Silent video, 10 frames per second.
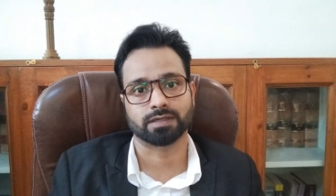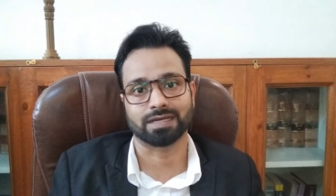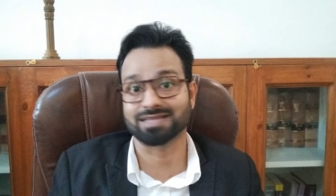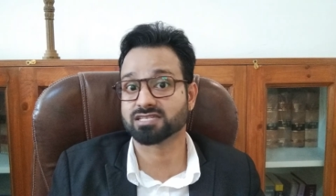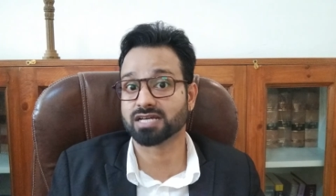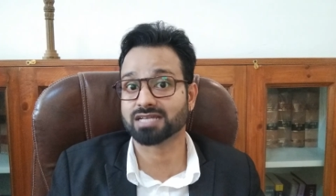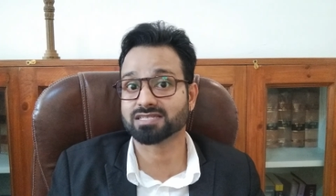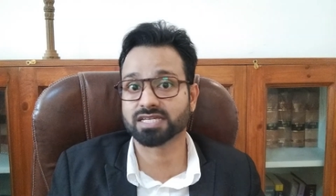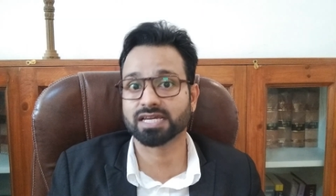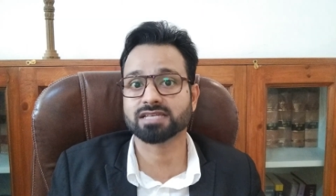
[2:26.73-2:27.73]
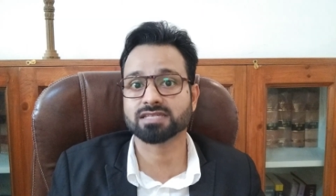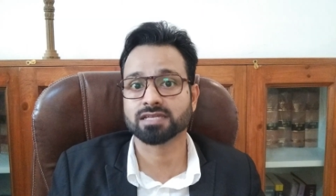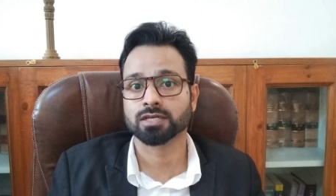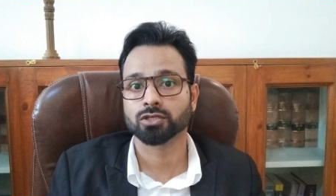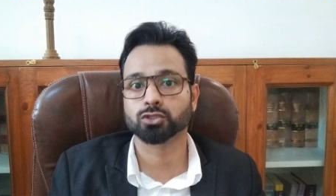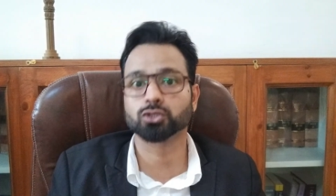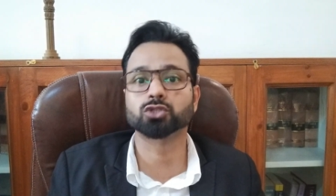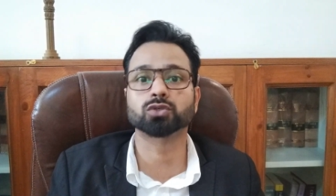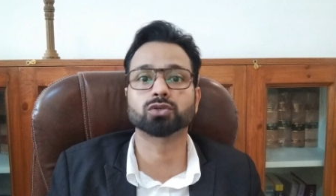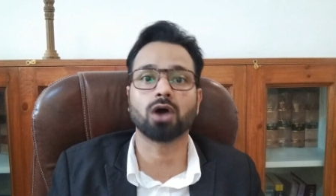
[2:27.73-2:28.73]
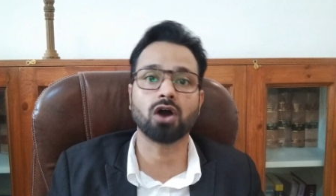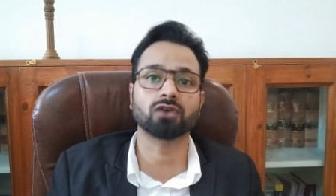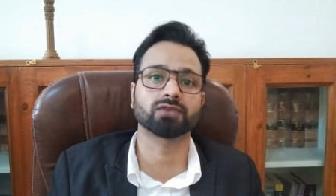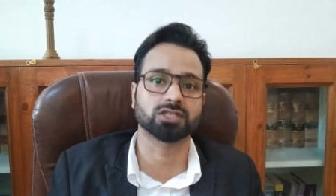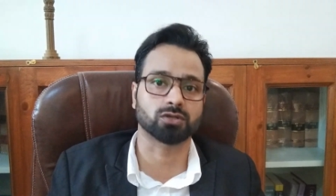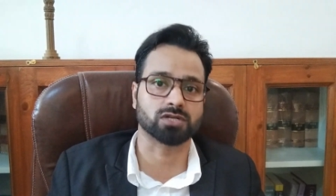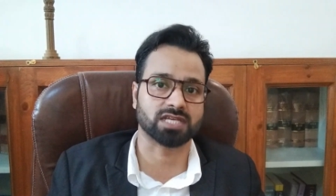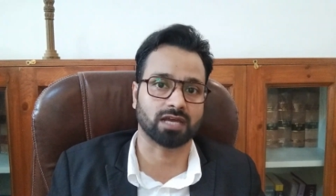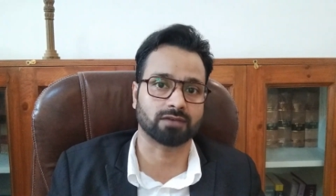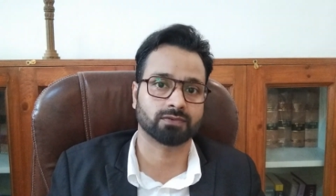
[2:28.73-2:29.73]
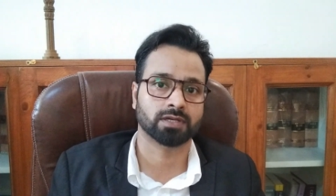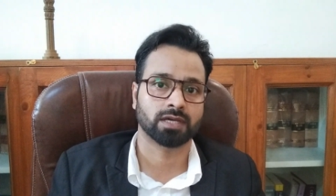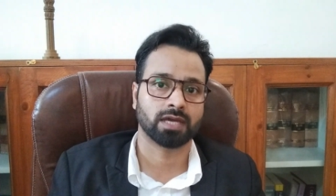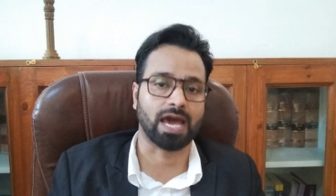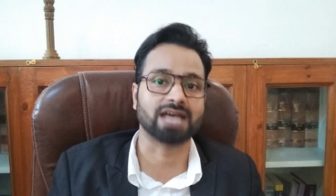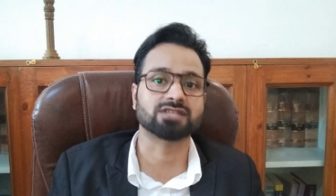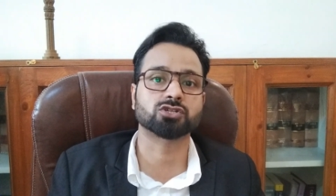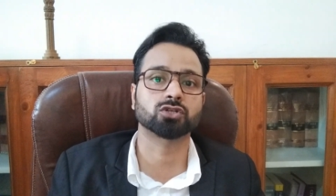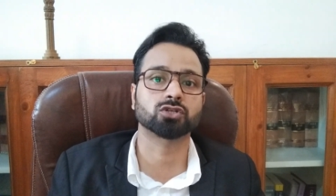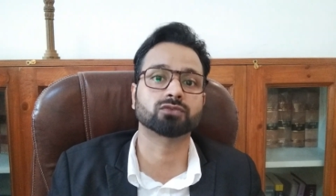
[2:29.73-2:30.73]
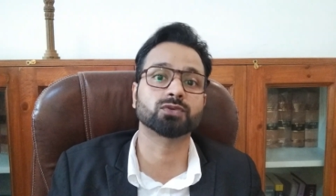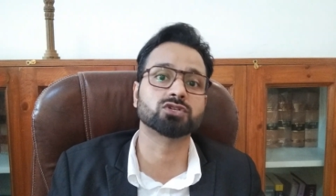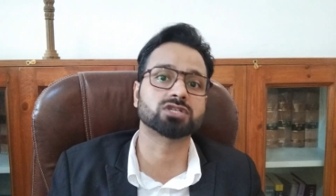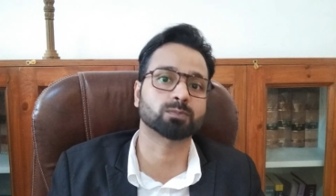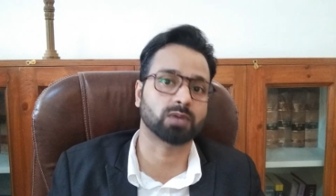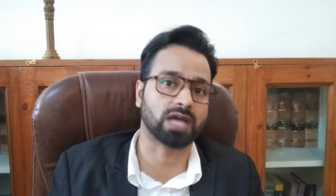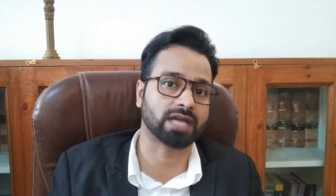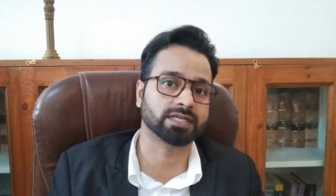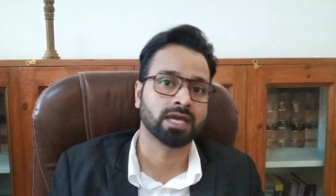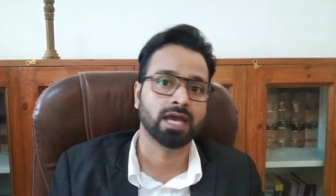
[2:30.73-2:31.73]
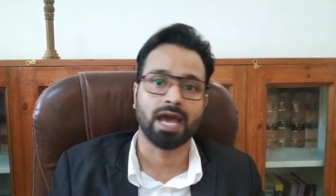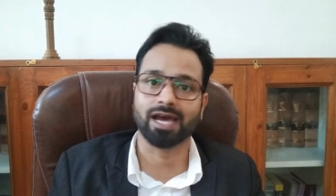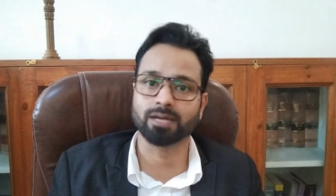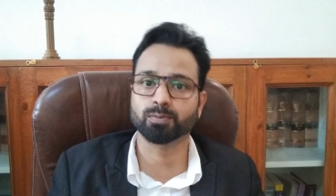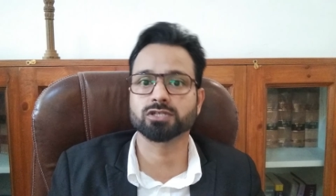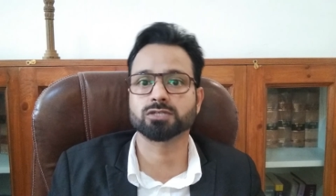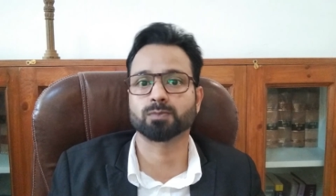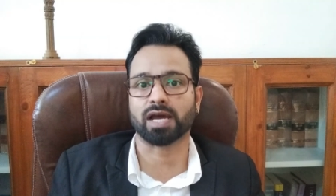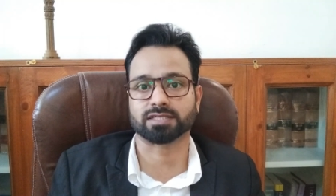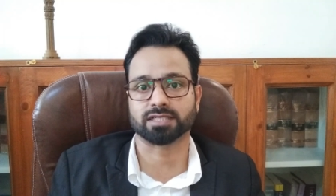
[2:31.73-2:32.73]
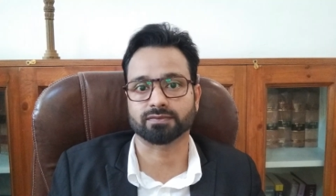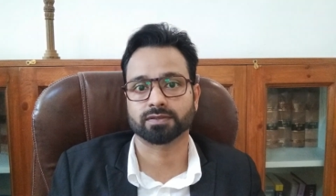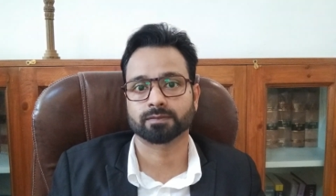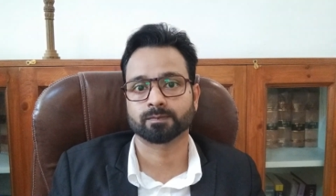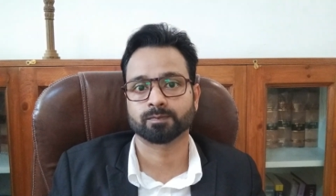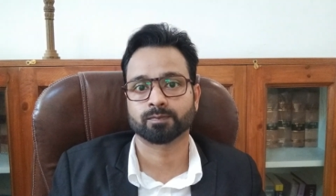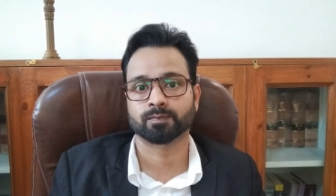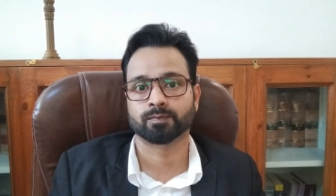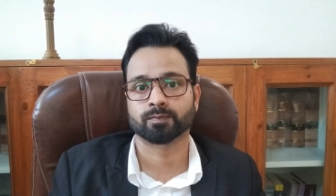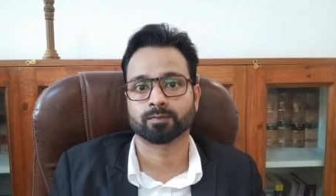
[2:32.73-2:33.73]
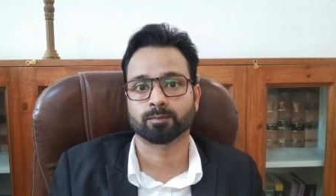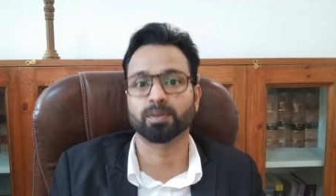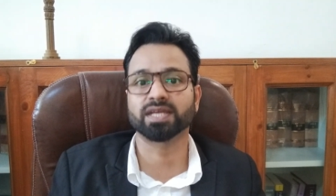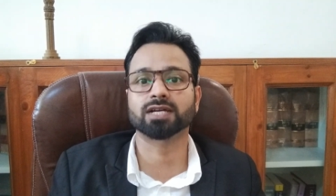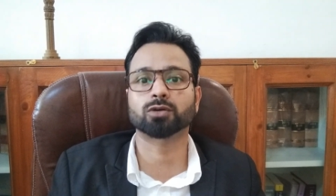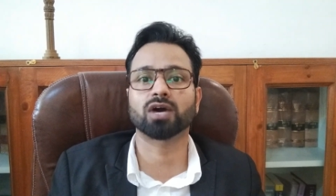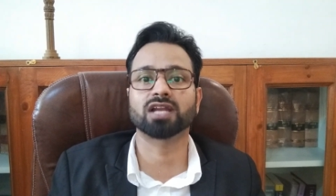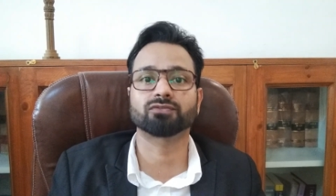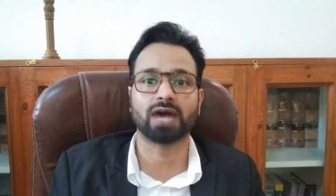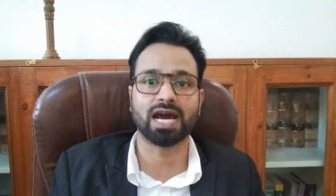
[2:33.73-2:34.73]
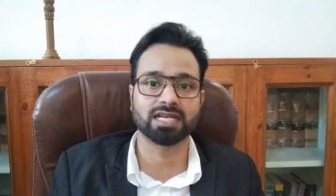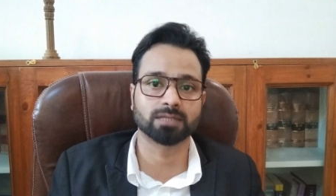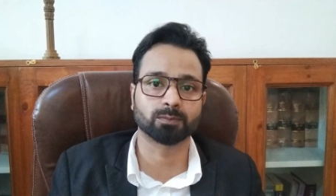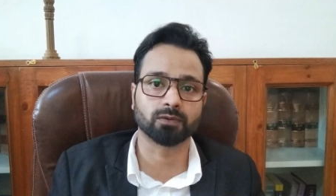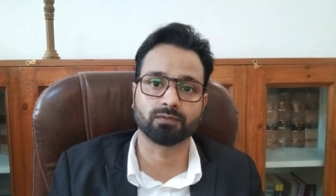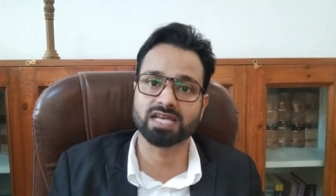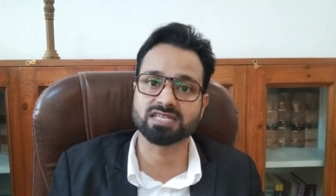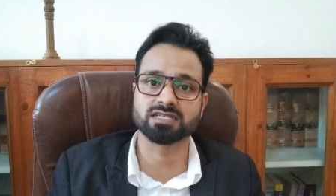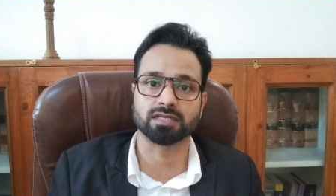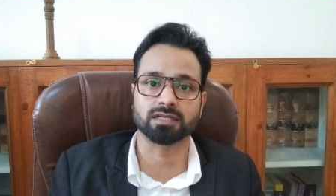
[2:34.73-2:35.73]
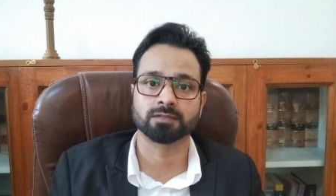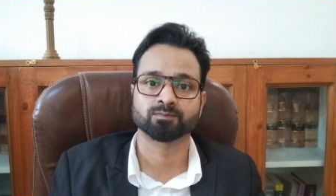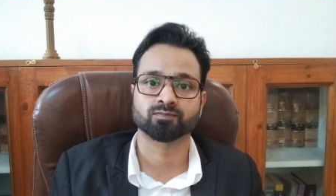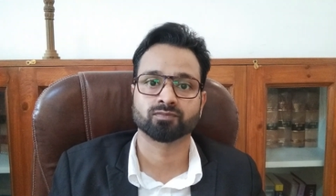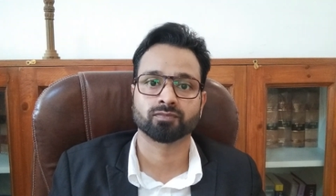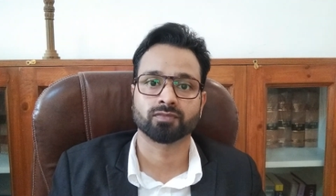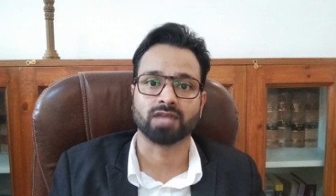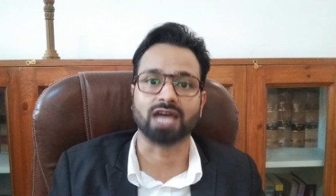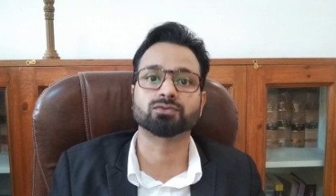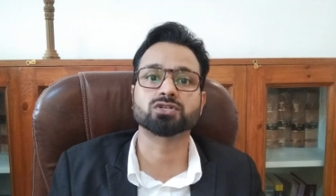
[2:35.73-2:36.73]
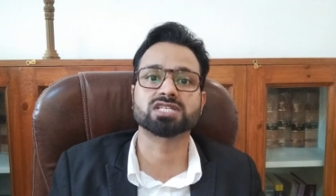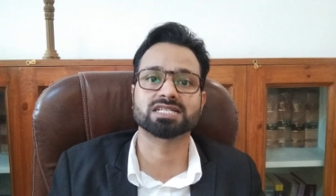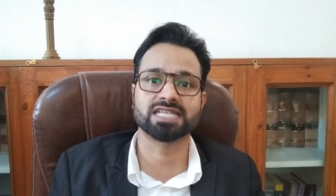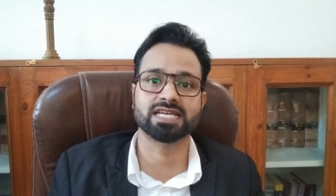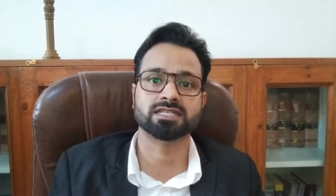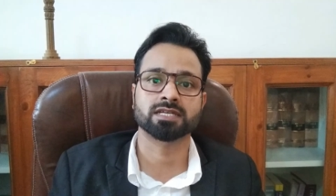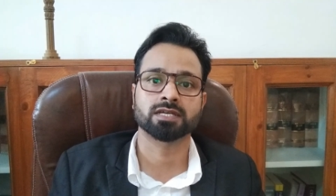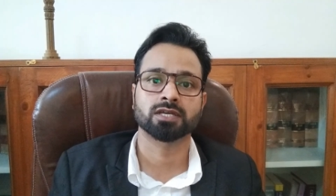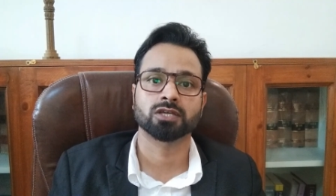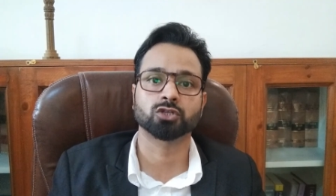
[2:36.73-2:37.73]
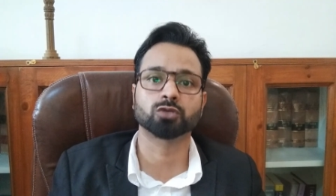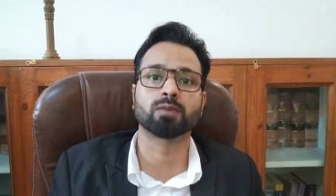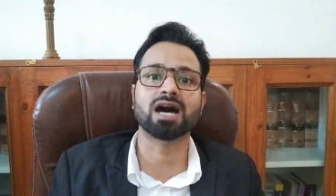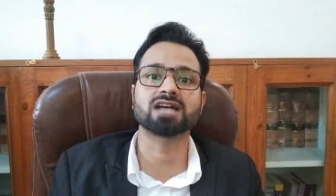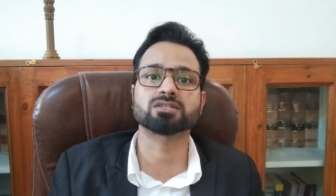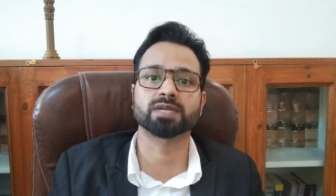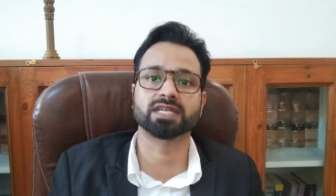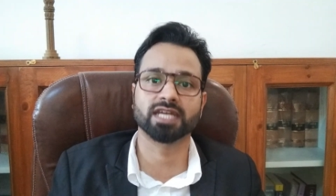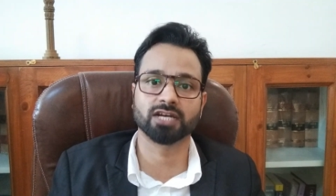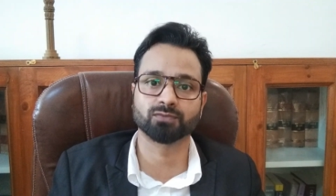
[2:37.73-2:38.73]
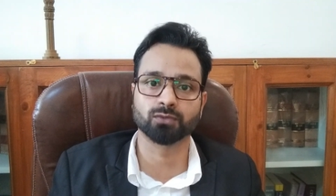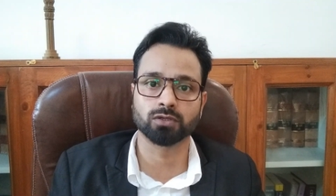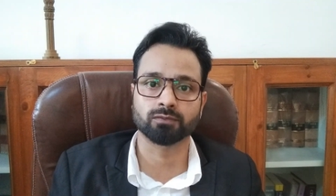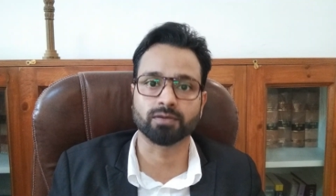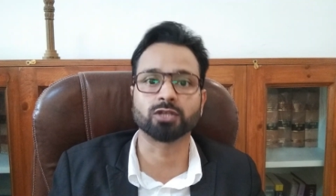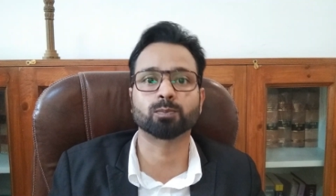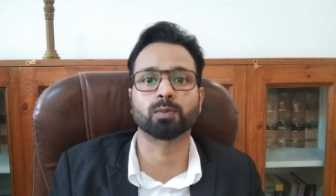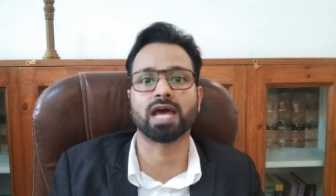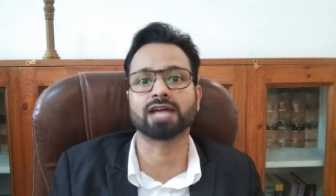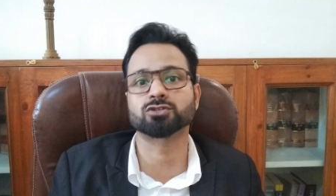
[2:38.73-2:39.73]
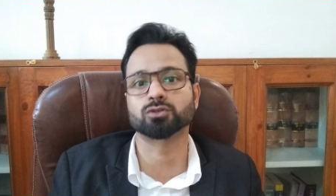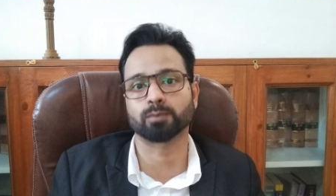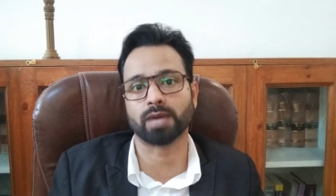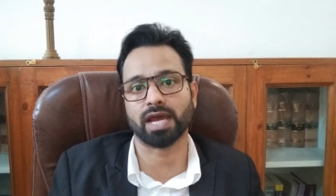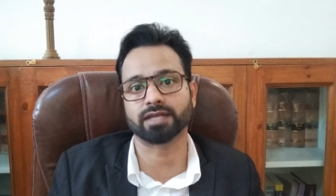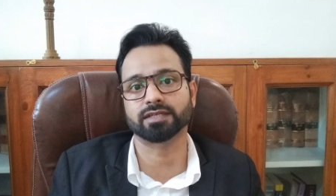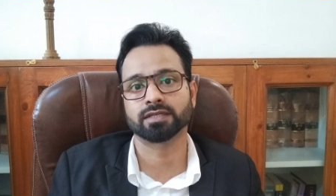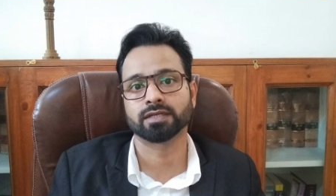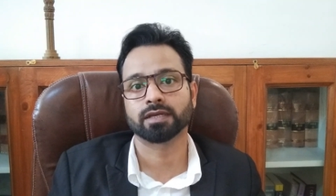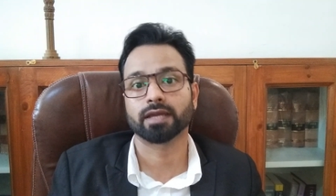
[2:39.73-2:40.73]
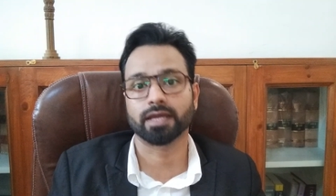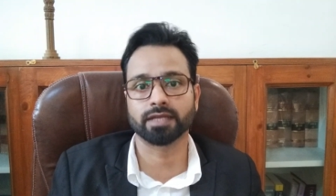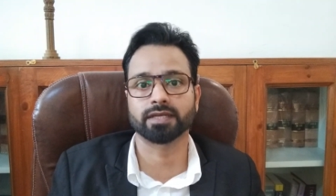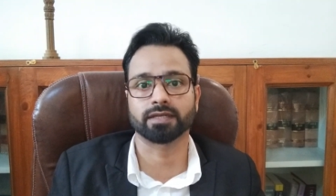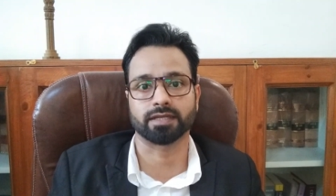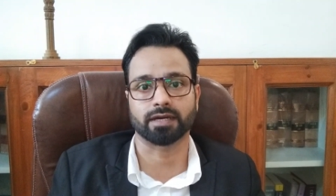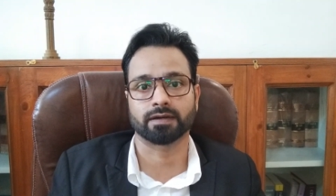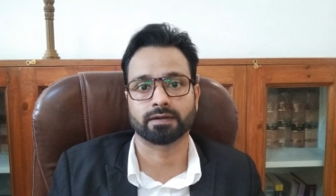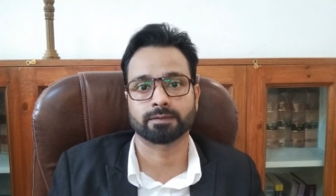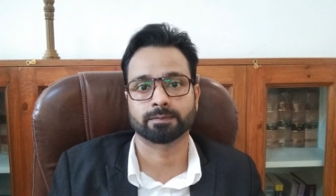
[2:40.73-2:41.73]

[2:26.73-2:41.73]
In such case, you do wrong with yourself as to your future planning and perspective. Being a qualified legal professional, I would suggest you must be careful when you plan to marry in India.